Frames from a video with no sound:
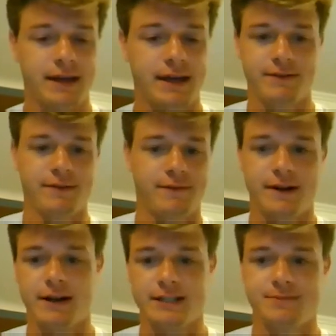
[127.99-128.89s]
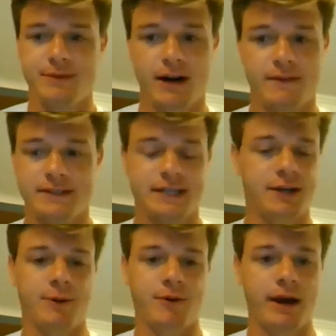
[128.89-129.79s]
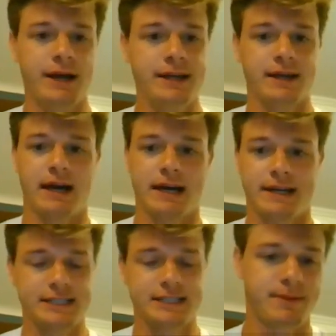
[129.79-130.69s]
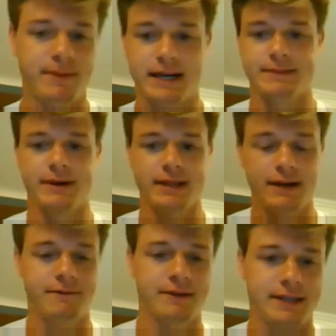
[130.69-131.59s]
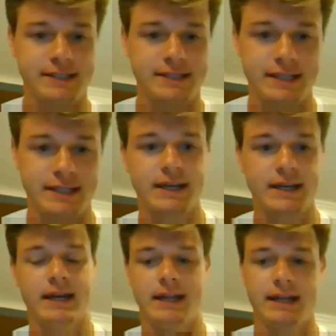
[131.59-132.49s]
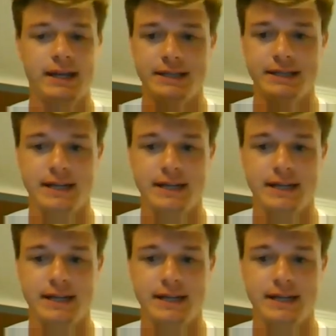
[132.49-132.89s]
defender cuts me off because they know I'm a righty, I can just spin back to my left with hit an easy